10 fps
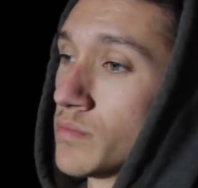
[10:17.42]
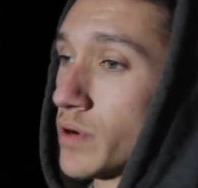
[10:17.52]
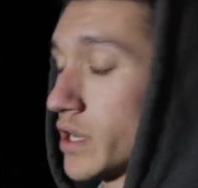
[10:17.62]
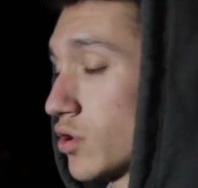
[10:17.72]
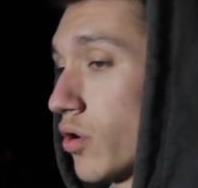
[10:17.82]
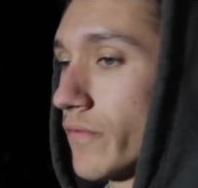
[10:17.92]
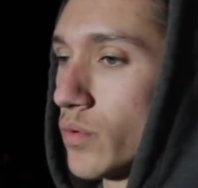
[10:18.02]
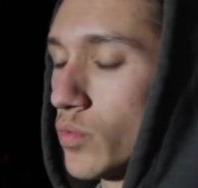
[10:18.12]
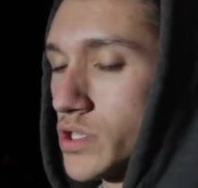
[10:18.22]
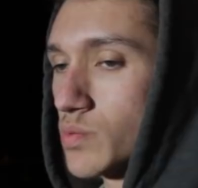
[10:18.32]
probably go over
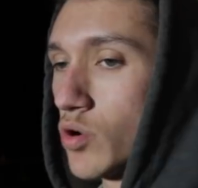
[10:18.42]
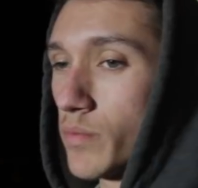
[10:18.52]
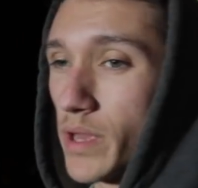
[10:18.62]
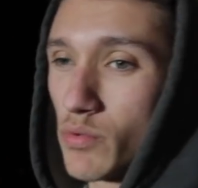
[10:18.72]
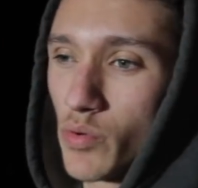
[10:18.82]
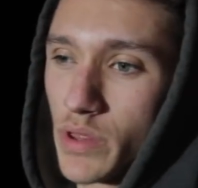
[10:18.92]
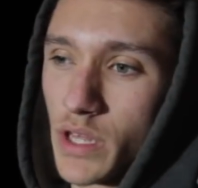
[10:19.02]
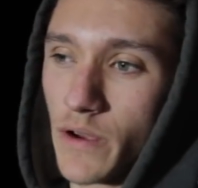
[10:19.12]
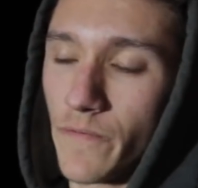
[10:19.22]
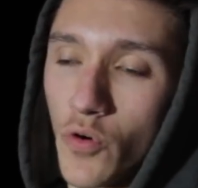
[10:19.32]
them once more, maybe with
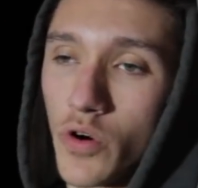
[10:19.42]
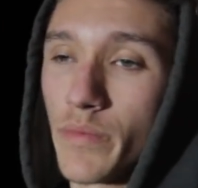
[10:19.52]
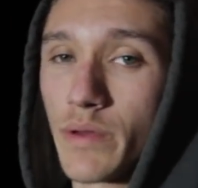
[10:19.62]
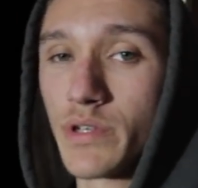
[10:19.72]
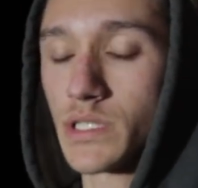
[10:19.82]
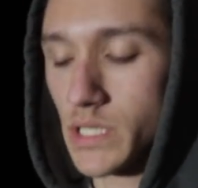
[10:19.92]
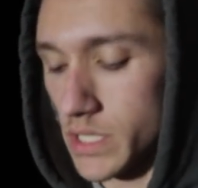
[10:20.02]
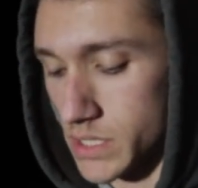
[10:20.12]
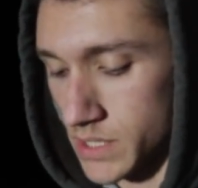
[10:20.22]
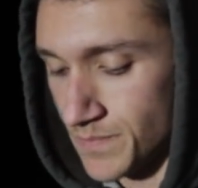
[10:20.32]
like a 4 or maybe a
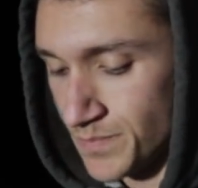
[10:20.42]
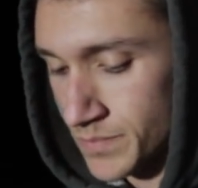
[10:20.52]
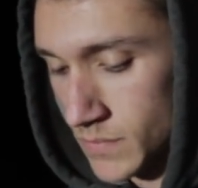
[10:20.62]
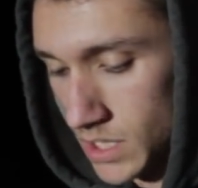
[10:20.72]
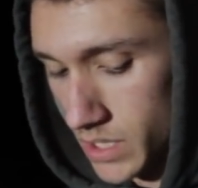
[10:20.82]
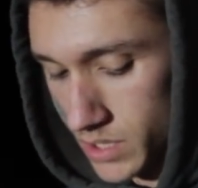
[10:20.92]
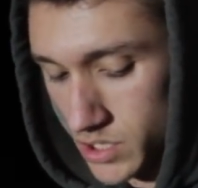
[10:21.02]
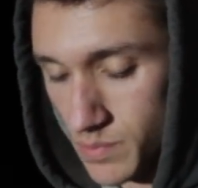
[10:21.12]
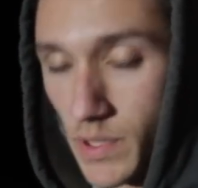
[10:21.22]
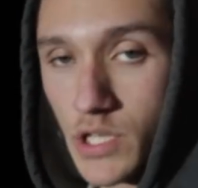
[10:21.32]
6, and
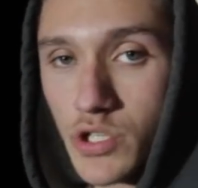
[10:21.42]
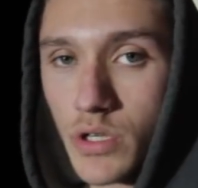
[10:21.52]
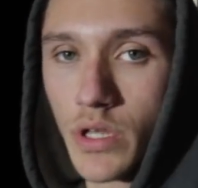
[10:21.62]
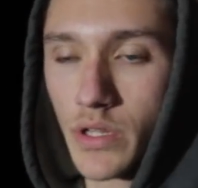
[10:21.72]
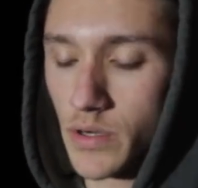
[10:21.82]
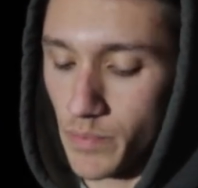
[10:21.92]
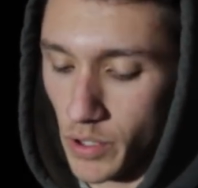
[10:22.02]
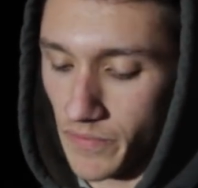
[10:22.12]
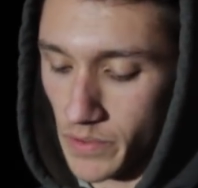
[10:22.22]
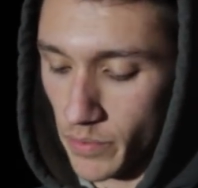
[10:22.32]
just make sure that they're
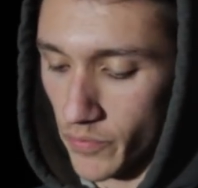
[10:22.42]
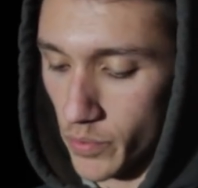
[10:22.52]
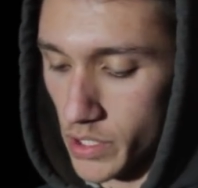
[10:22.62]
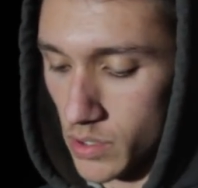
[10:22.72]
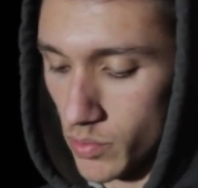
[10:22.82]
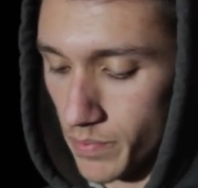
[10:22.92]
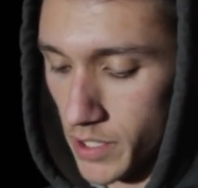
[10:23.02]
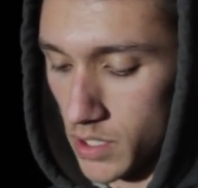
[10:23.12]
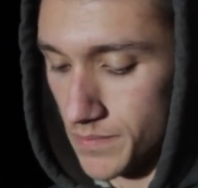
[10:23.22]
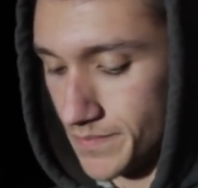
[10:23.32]
perfect before we hit them with
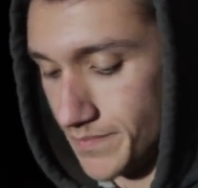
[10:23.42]
paint.